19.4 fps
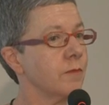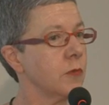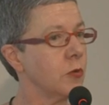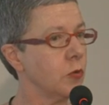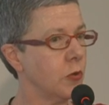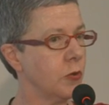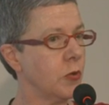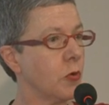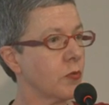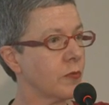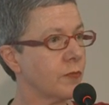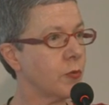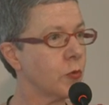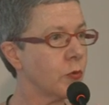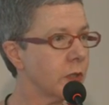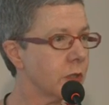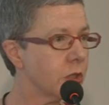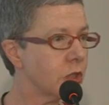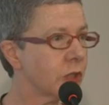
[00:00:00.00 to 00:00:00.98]
not
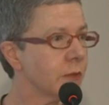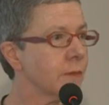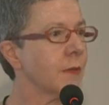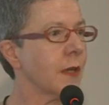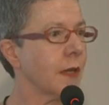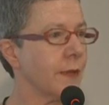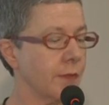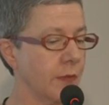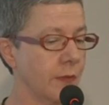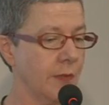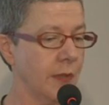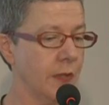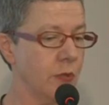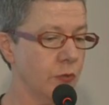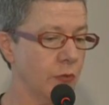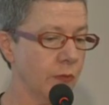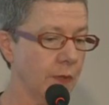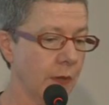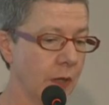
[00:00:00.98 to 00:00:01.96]
Voyager, at the centre
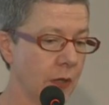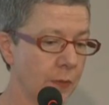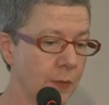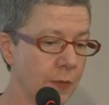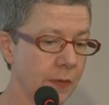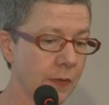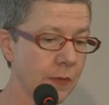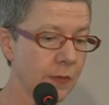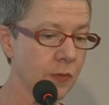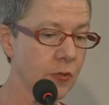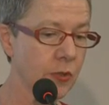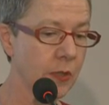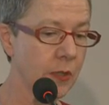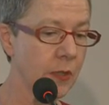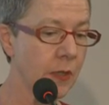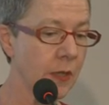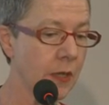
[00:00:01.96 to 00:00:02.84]
of Libraries Australia,